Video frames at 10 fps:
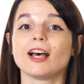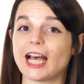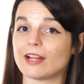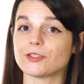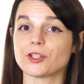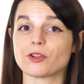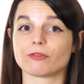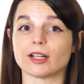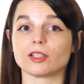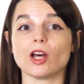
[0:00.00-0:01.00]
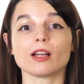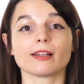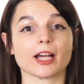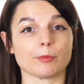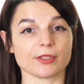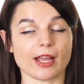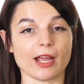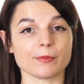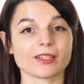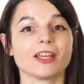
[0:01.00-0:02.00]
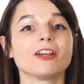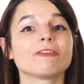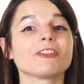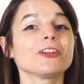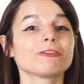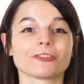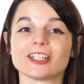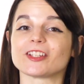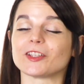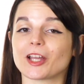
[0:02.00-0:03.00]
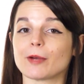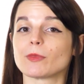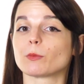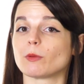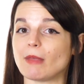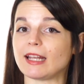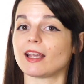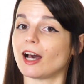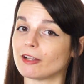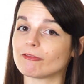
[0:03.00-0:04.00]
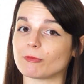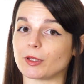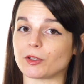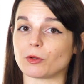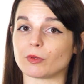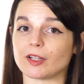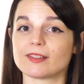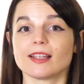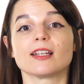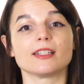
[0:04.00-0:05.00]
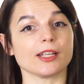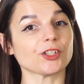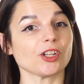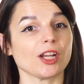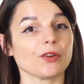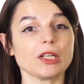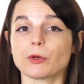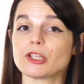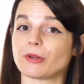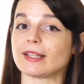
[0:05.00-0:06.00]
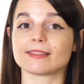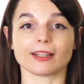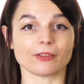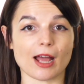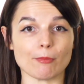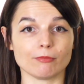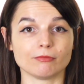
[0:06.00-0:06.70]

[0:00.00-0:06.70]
After you've read along a couple times, feel free to look up the remaining unfamiliar words in a dictionary or translator app.